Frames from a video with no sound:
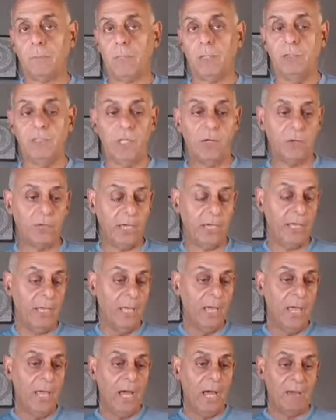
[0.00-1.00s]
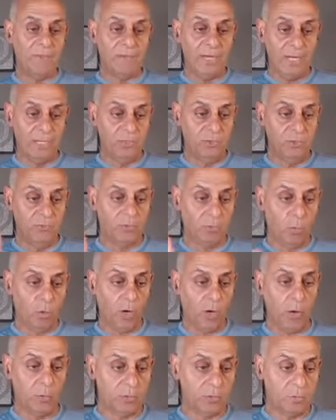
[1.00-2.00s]
Say, okay, I've got to do
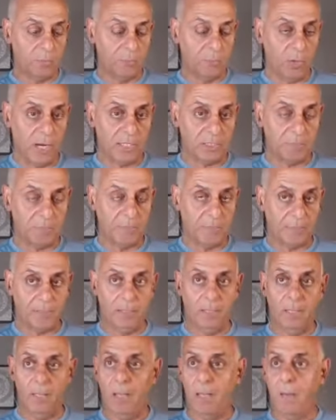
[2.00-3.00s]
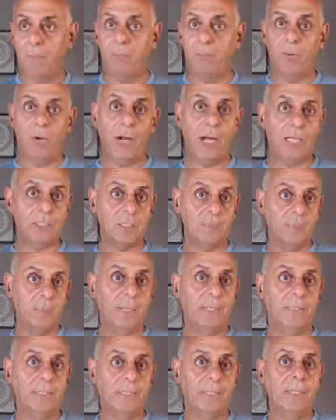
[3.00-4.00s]
4 hours of prospecting.
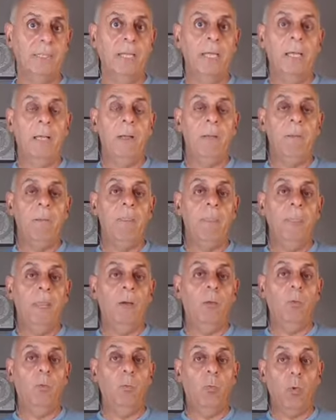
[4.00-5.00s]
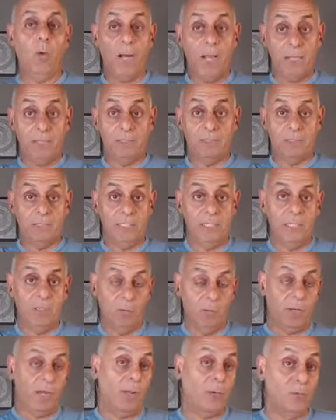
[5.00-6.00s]
Prospecting, what I see
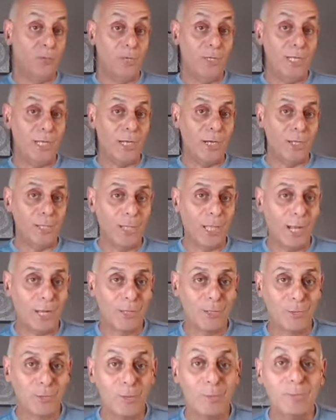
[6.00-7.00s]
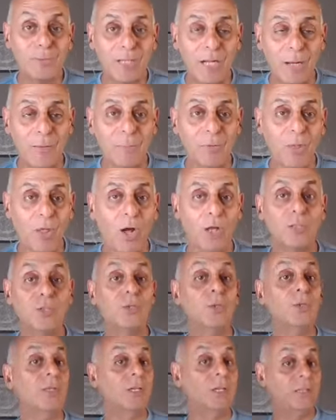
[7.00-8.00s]
and what I read on a lot of the groups that I belong
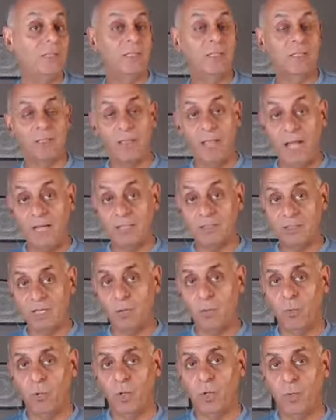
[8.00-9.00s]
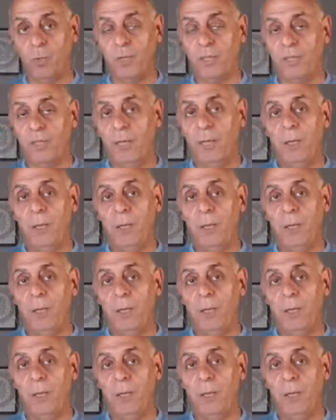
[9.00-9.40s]
to and the clients that I work with,